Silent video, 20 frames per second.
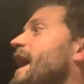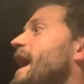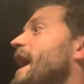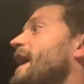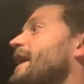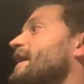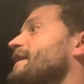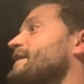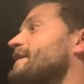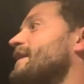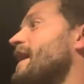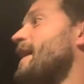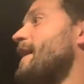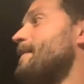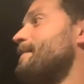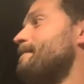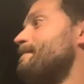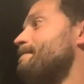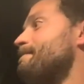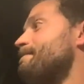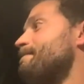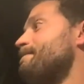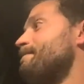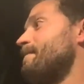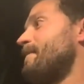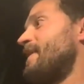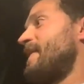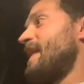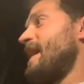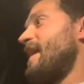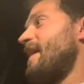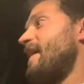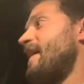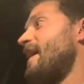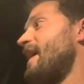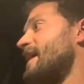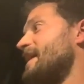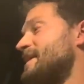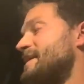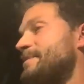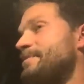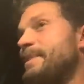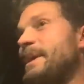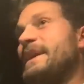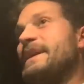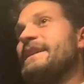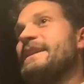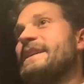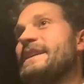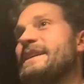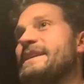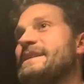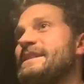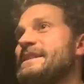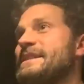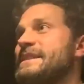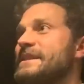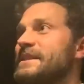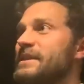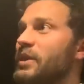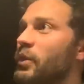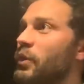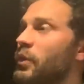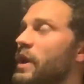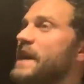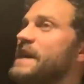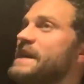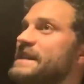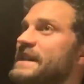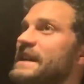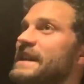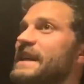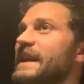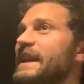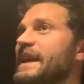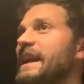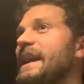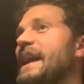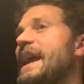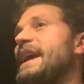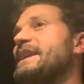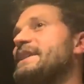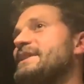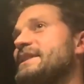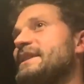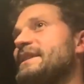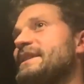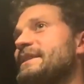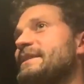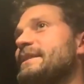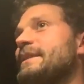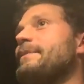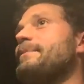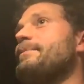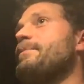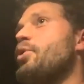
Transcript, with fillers: and um, there has been this crazy connection,